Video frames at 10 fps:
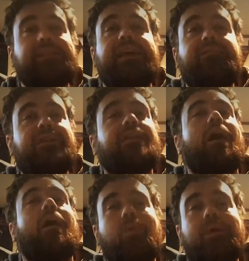that David had
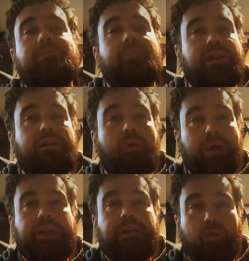always been
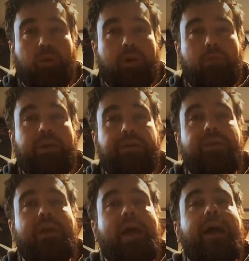annoying to work
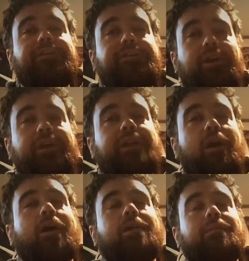with. And during the
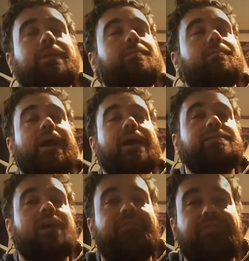argument in
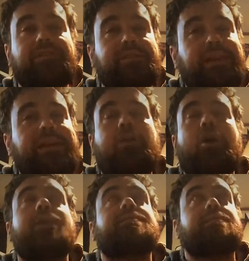Brad's office, he had
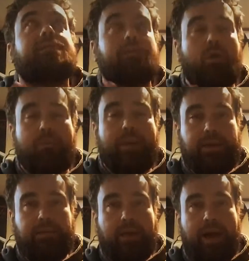crossed so
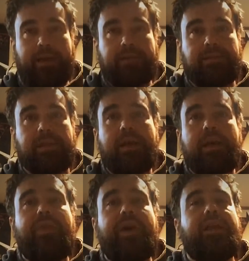many lines
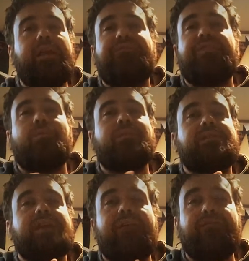that if there
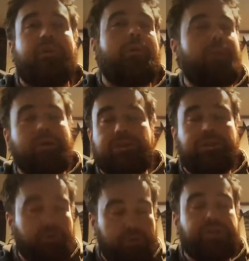was ever a
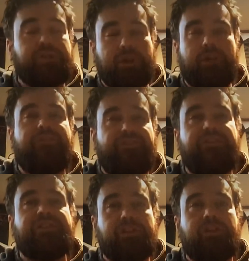person who deserved
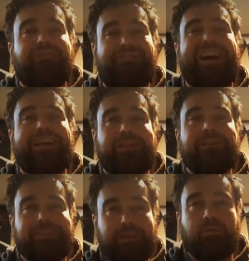physical
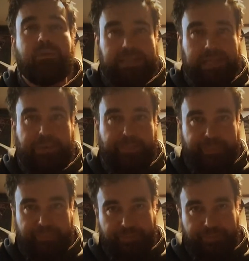violence, it was him.